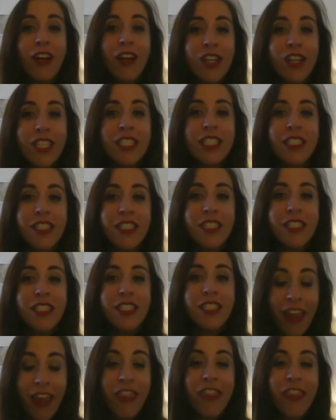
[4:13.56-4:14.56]
is
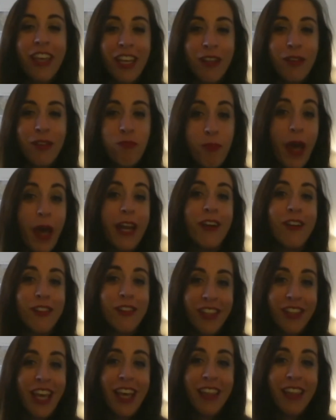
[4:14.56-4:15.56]
nothing better
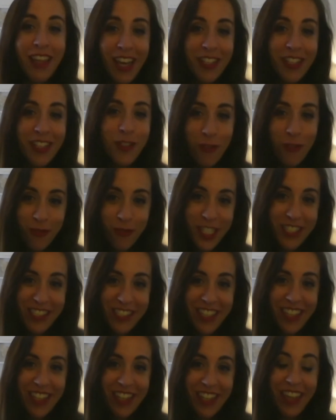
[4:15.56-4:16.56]
than that. That is the
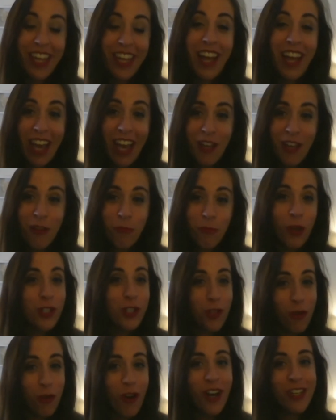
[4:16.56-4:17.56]
reason that I work
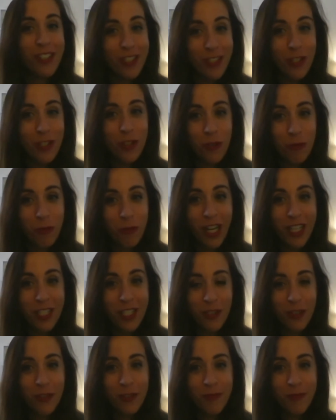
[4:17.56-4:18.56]
so hard to do what I do.